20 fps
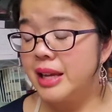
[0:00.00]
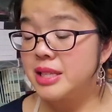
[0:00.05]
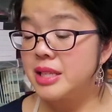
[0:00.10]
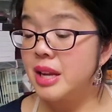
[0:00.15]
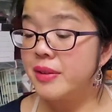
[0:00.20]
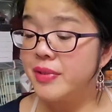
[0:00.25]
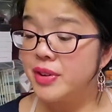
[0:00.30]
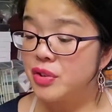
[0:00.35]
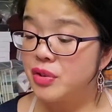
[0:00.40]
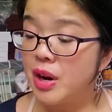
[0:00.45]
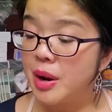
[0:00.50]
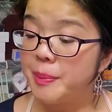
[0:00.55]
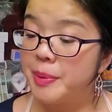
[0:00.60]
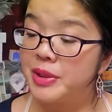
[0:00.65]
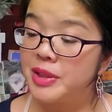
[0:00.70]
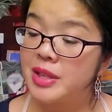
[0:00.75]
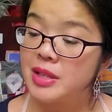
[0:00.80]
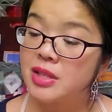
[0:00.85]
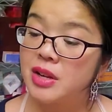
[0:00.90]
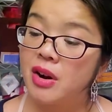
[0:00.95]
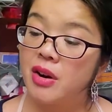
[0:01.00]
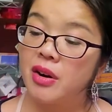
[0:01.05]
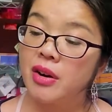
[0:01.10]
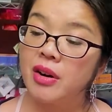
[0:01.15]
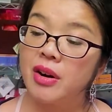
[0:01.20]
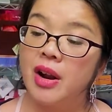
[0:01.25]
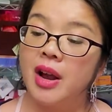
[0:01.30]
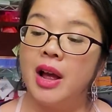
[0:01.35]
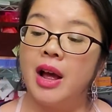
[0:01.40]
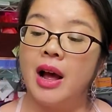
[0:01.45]
Still haven't tried, but these
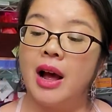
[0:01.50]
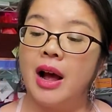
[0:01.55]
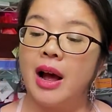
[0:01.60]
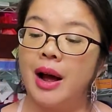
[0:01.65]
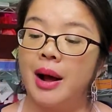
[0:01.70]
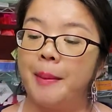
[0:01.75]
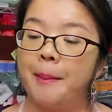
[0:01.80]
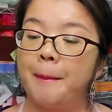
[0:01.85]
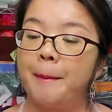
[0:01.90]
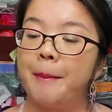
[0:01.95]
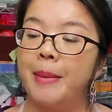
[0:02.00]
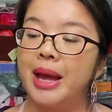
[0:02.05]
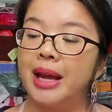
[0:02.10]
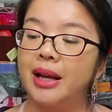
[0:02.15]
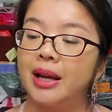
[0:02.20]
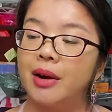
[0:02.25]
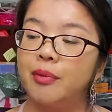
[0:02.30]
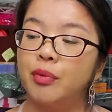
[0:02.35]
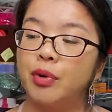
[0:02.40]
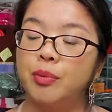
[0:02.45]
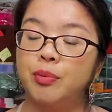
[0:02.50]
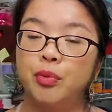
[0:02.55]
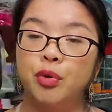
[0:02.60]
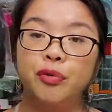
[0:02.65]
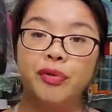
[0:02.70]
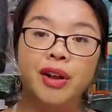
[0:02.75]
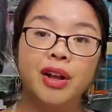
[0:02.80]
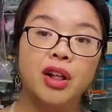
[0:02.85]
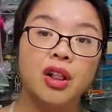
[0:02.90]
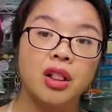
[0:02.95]
are makeup
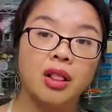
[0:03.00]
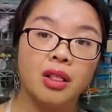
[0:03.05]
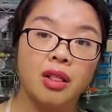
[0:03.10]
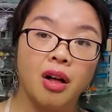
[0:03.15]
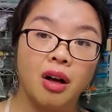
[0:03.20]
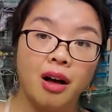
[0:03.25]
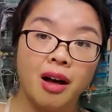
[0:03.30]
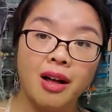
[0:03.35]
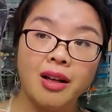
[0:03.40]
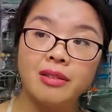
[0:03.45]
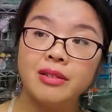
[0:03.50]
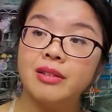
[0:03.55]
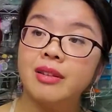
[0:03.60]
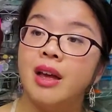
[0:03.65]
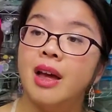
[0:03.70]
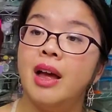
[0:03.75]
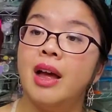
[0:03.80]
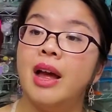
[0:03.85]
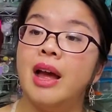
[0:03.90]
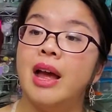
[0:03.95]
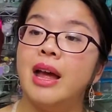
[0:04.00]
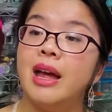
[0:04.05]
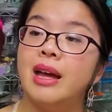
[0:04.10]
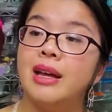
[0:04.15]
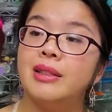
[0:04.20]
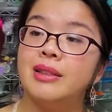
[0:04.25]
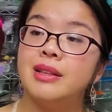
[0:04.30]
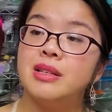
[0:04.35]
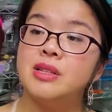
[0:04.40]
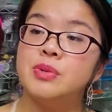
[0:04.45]
removing cloths.
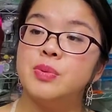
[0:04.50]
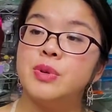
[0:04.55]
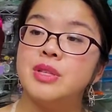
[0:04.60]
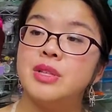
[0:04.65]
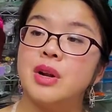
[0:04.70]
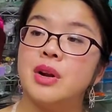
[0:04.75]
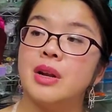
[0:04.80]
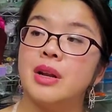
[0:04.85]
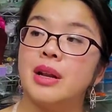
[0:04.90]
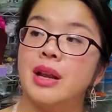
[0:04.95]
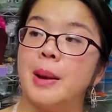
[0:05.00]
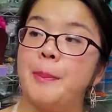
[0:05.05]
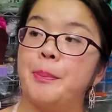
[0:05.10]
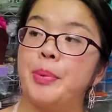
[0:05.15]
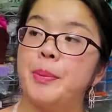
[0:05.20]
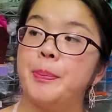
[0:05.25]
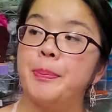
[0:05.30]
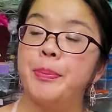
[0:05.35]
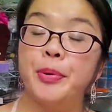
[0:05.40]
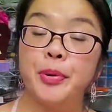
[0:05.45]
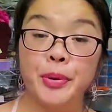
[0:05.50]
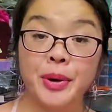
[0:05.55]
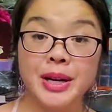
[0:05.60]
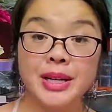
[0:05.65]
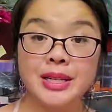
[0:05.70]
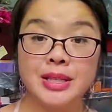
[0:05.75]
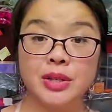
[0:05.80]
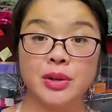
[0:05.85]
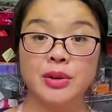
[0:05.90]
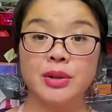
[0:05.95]
And these ones are leopard
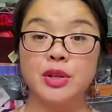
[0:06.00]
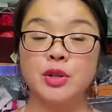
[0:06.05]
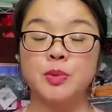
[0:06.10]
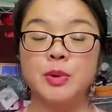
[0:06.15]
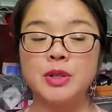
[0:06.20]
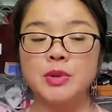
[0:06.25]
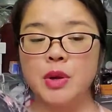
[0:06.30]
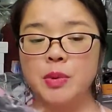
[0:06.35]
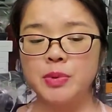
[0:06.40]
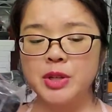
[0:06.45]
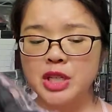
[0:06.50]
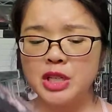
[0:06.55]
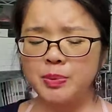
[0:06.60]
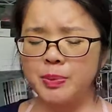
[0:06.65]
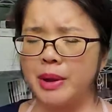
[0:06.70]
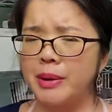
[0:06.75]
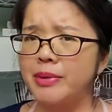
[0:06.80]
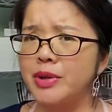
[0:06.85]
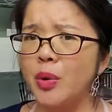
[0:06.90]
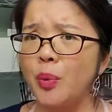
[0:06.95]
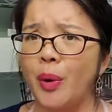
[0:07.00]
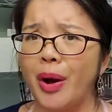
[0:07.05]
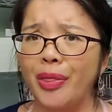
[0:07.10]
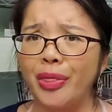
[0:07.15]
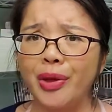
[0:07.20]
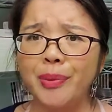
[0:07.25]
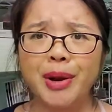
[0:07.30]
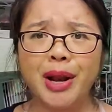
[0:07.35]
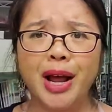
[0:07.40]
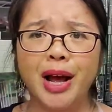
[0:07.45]
print, so you're supposed to just be able to wipe
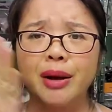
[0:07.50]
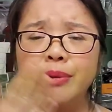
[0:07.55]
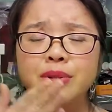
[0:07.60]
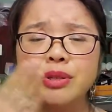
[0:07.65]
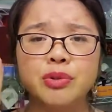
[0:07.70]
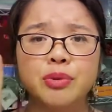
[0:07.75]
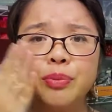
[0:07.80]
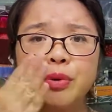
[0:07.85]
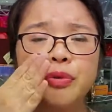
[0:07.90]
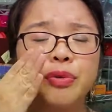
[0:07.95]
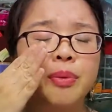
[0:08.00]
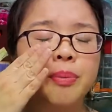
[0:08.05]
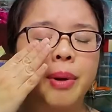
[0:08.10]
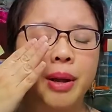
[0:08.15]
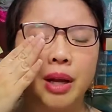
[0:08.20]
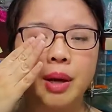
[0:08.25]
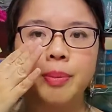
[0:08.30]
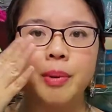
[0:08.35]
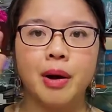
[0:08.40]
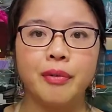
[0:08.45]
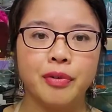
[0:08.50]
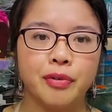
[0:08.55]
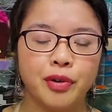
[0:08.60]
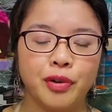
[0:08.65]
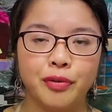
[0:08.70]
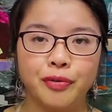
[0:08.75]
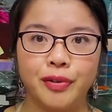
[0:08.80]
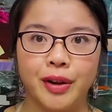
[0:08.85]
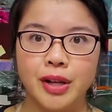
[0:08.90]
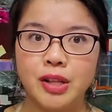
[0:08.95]
them, and it helps to remove the makeup off of
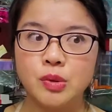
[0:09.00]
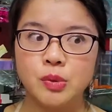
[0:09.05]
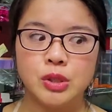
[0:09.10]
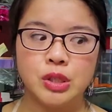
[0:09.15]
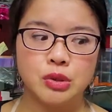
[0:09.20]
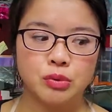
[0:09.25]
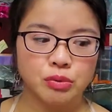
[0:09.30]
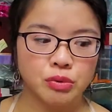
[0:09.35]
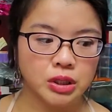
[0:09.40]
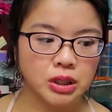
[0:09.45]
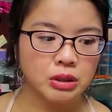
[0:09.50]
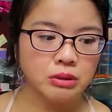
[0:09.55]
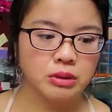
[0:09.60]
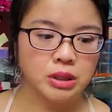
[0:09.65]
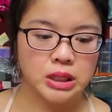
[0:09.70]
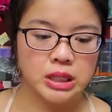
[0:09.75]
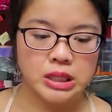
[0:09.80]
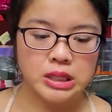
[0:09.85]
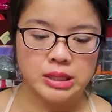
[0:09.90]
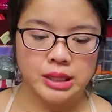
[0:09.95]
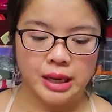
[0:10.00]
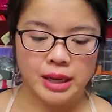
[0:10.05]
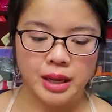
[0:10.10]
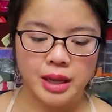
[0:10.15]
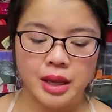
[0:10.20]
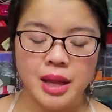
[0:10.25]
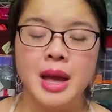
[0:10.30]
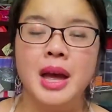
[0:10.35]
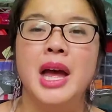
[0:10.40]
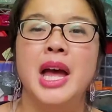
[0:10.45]
your face, which is really, really
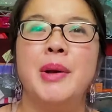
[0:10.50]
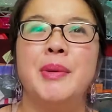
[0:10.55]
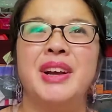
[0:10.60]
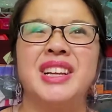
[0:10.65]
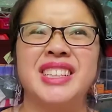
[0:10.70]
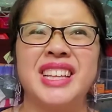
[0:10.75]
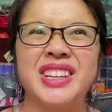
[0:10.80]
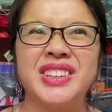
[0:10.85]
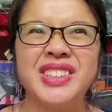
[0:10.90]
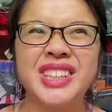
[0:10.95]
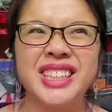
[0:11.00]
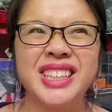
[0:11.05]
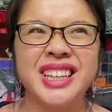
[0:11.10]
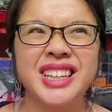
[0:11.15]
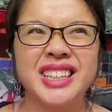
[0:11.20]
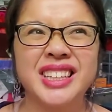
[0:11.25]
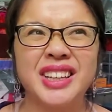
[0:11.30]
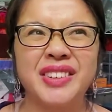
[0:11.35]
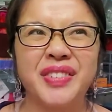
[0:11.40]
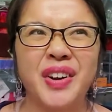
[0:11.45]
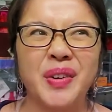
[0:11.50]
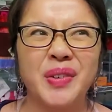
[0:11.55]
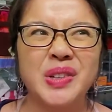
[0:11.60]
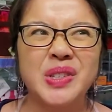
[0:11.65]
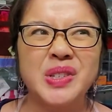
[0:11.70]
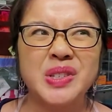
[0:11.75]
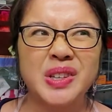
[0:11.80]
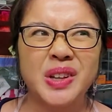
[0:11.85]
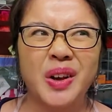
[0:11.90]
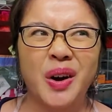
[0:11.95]
exciting. Because I don't like the idea of
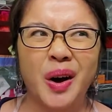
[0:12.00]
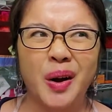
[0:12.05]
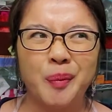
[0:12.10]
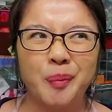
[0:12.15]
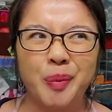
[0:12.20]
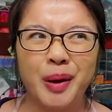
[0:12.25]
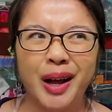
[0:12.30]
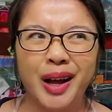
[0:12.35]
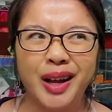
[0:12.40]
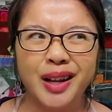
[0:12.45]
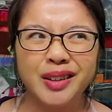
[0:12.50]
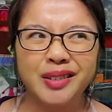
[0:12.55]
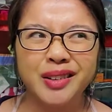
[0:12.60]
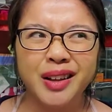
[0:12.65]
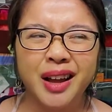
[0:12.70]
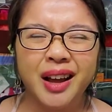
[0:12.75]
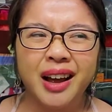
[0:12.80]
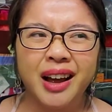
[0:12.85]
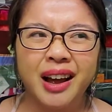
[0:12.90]
always using cotton pads.